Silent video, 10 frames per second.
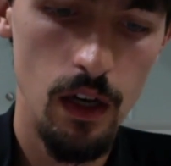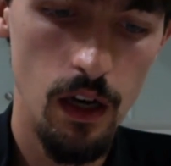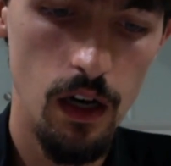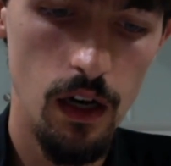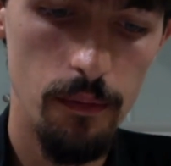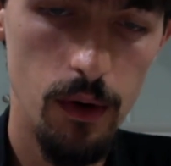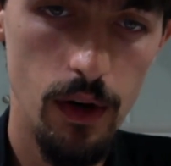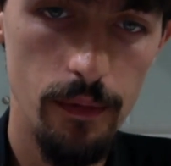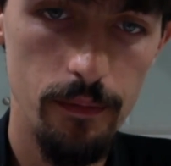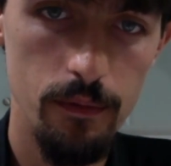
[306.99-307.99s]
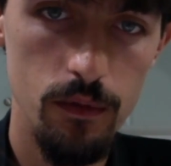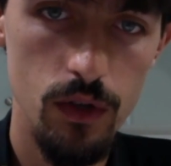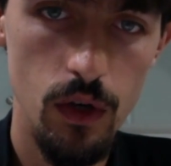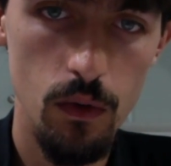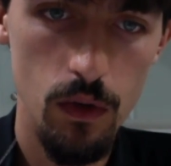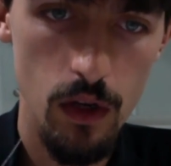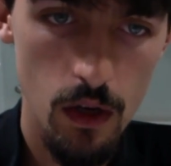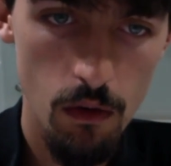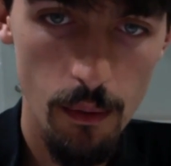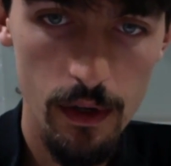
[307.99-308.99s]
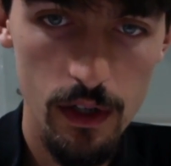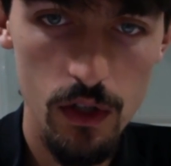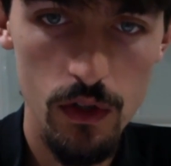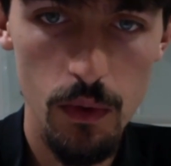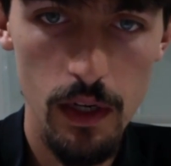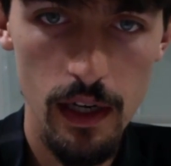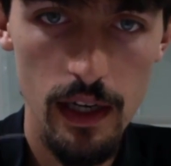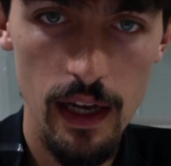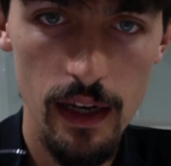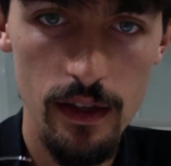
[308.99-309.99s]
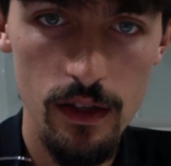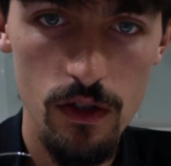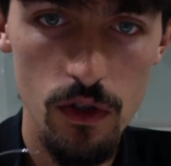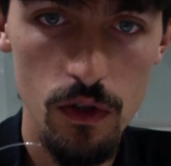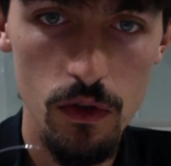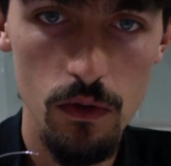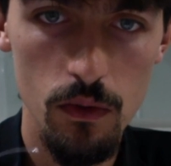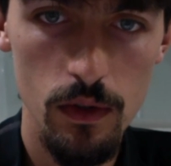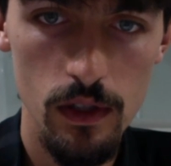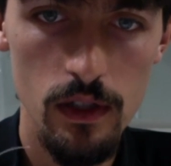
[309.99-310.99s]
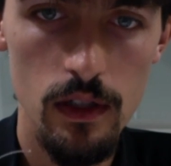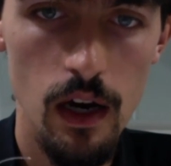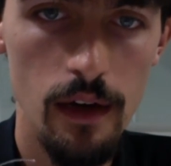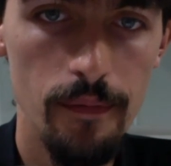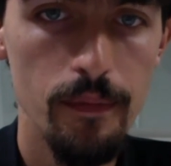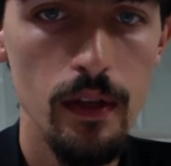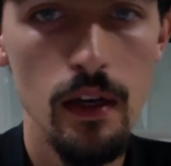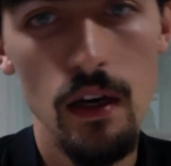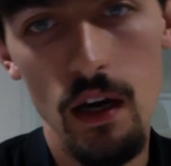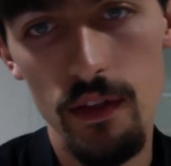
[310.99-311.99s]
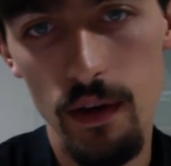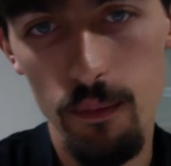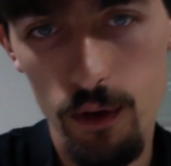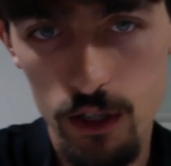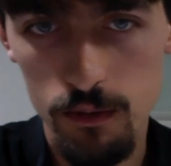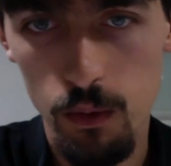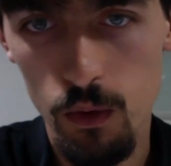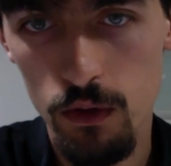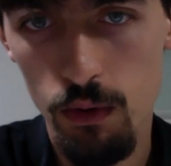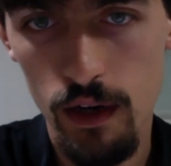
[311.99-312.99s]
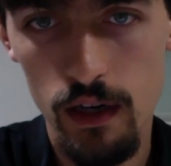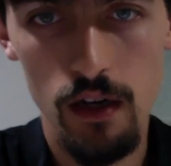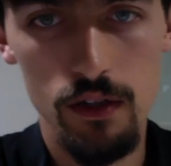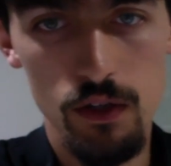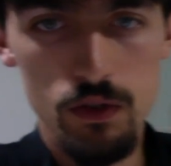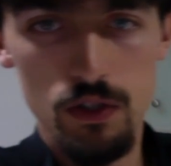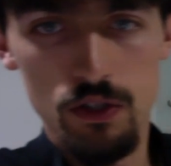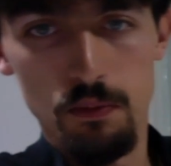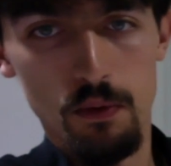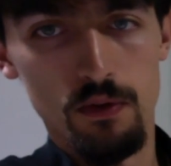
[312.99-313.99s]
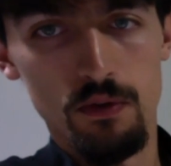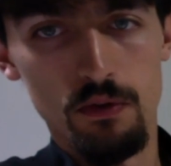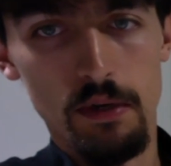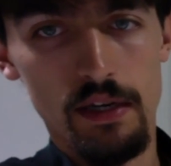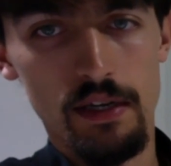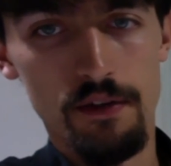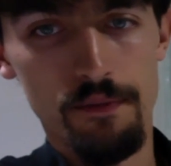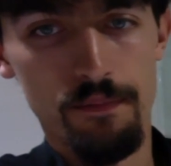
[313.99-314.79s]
Okay, so what we're going to do is we're going to connect these two with a good knot, and then we're going to spool the braid on using the spooling tool back here.